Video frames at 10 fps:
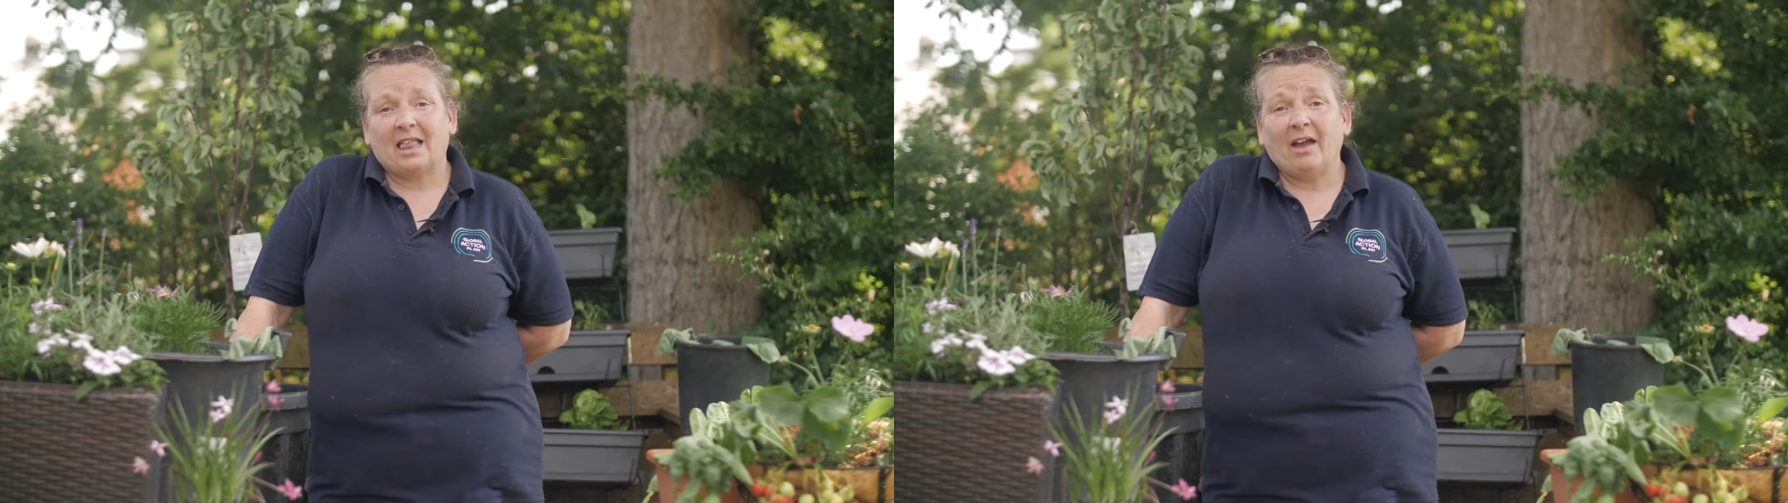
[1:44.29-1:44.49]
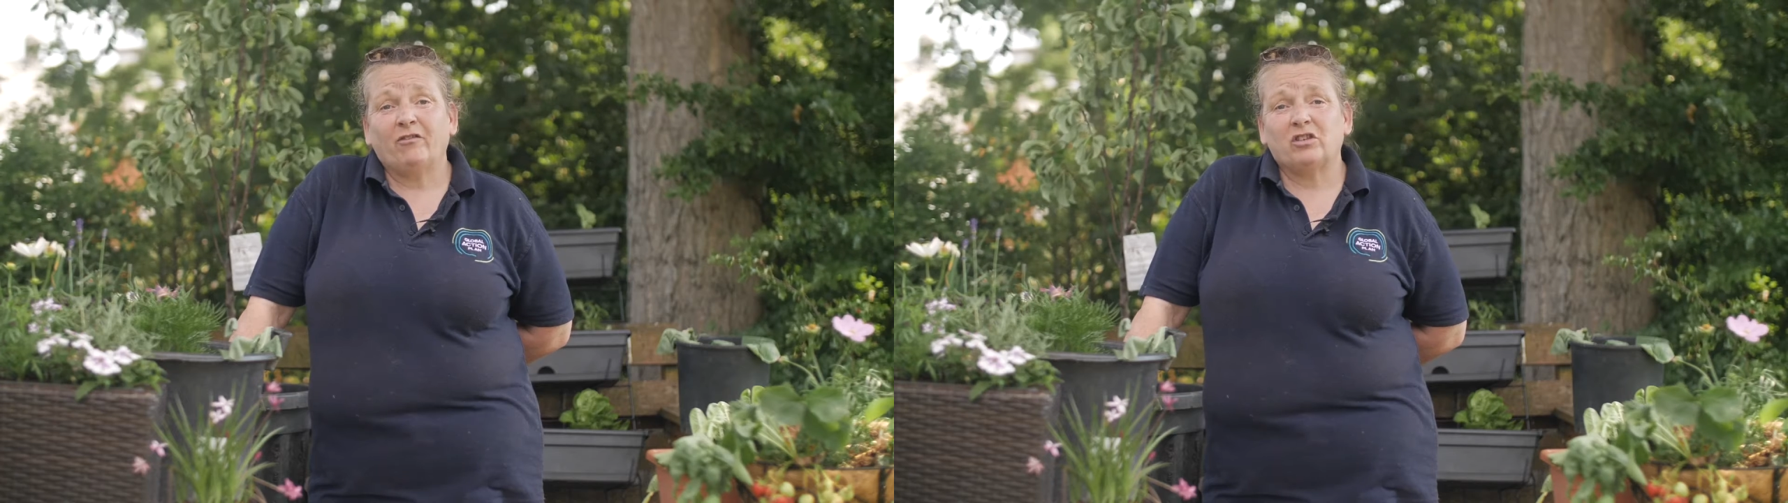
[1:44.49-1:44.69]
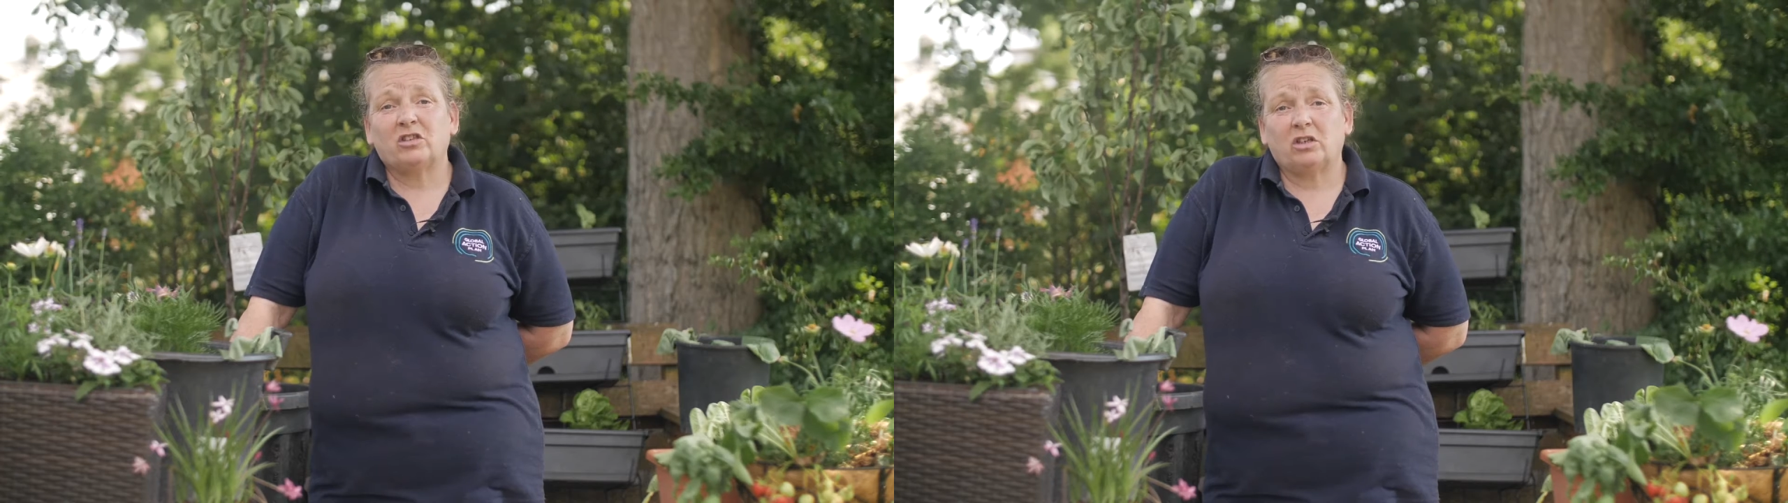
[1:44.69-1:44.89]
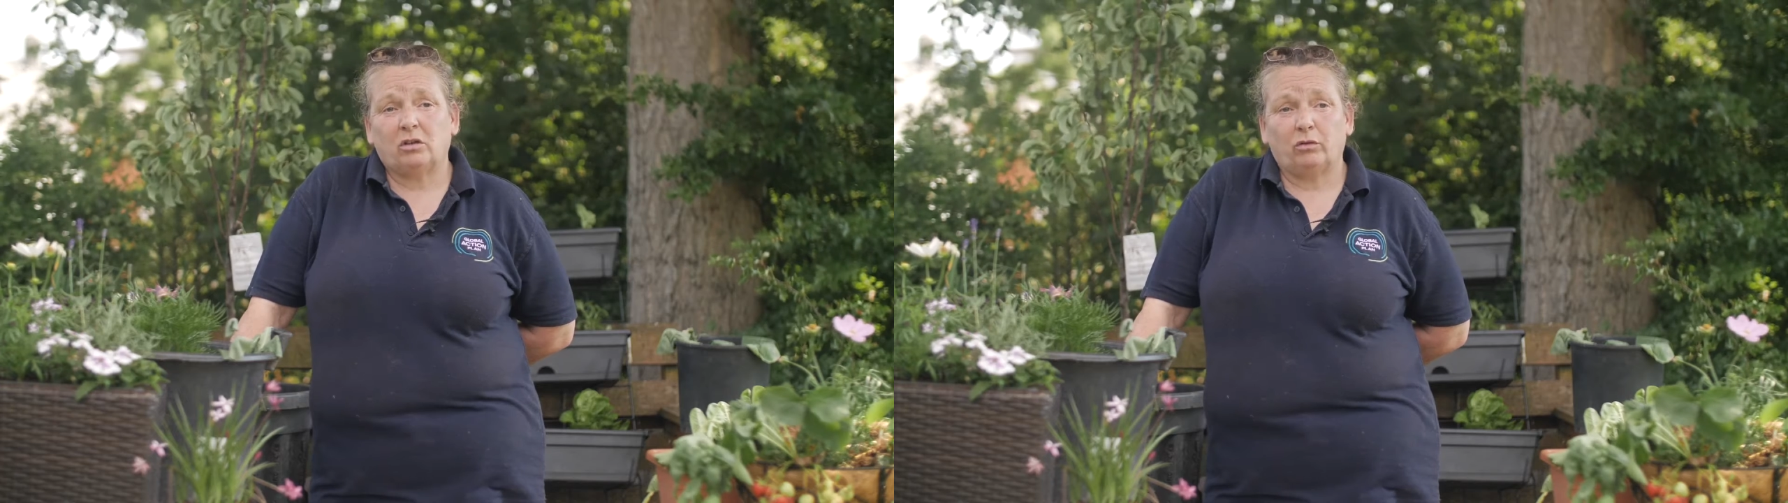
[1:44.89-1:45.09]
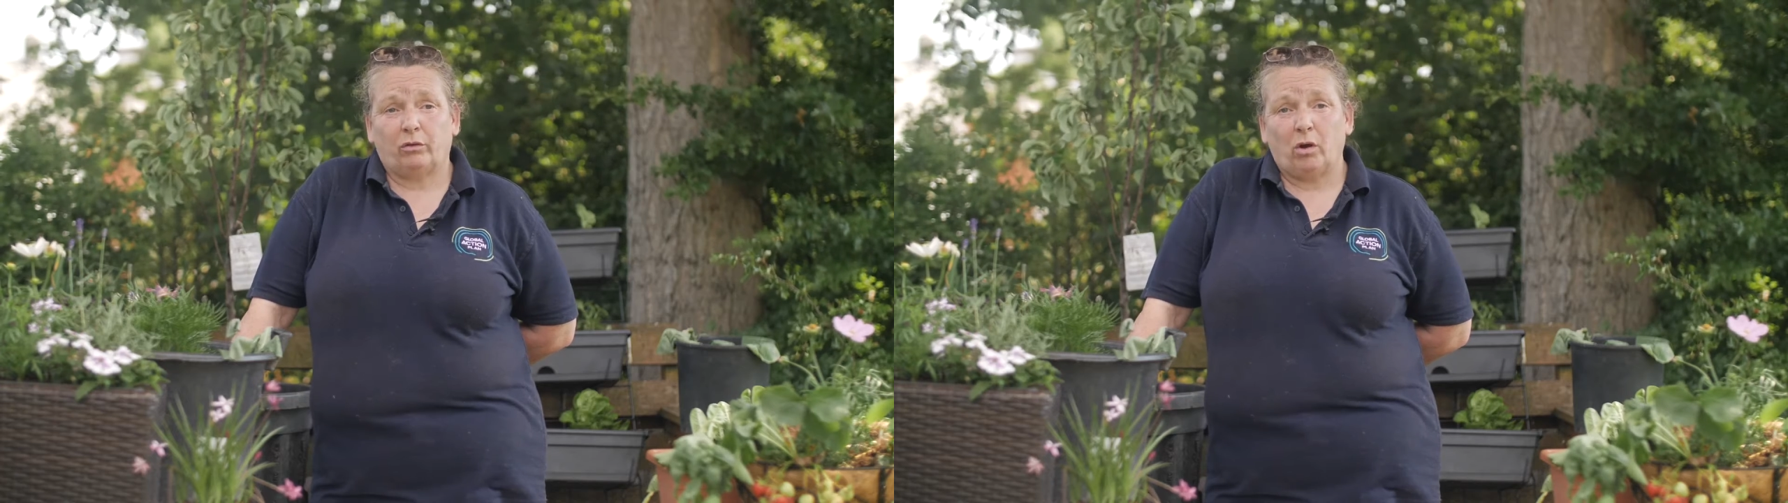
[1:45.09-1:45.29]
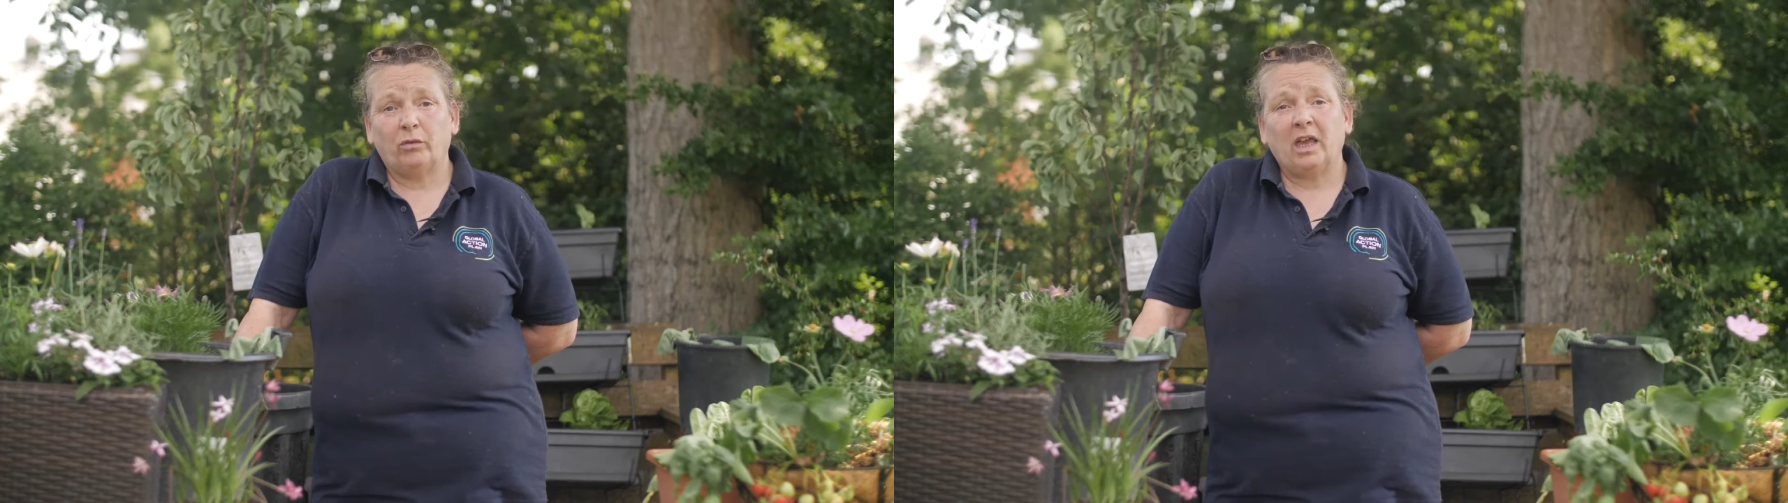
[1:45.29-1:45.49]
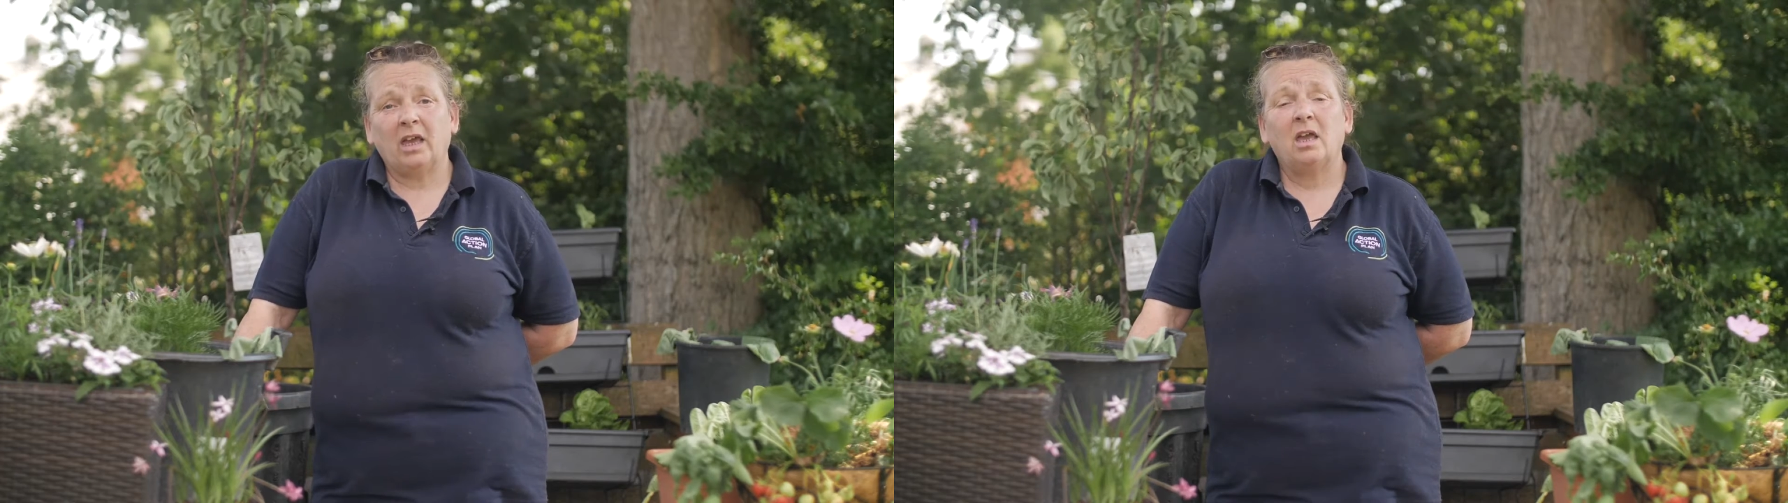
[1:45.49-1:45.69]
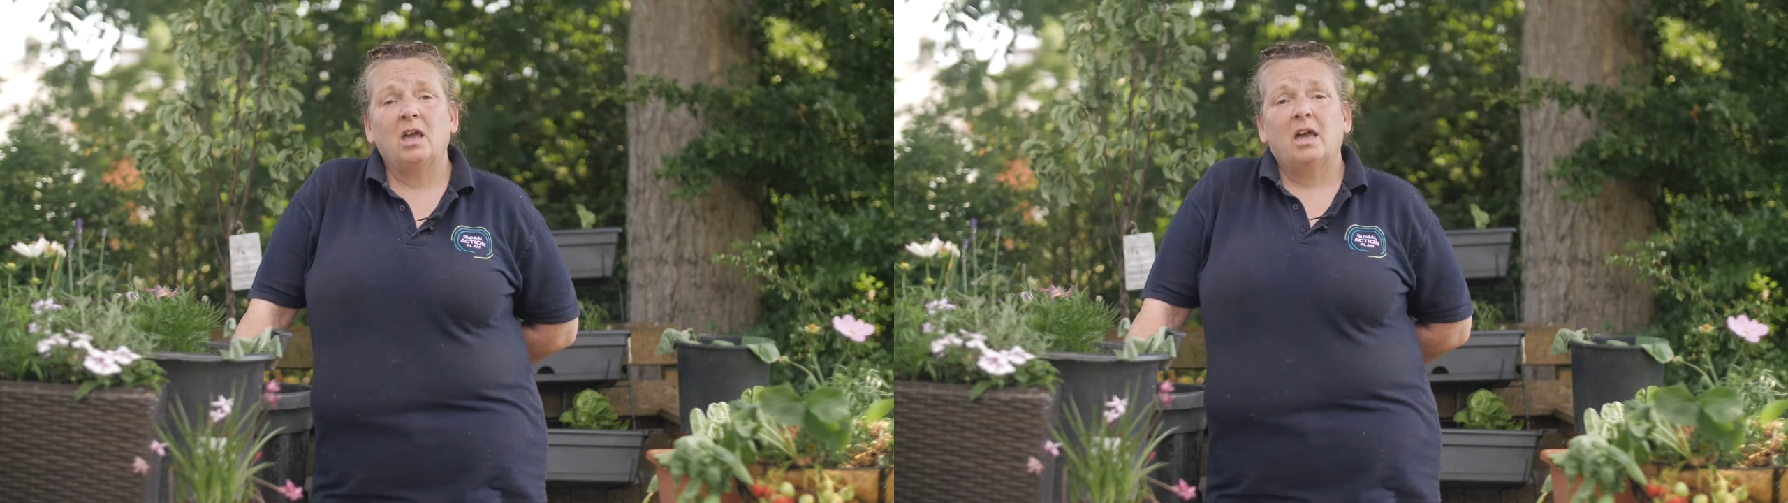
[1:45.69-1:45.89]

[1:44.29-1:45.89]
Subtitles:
left to do their own thing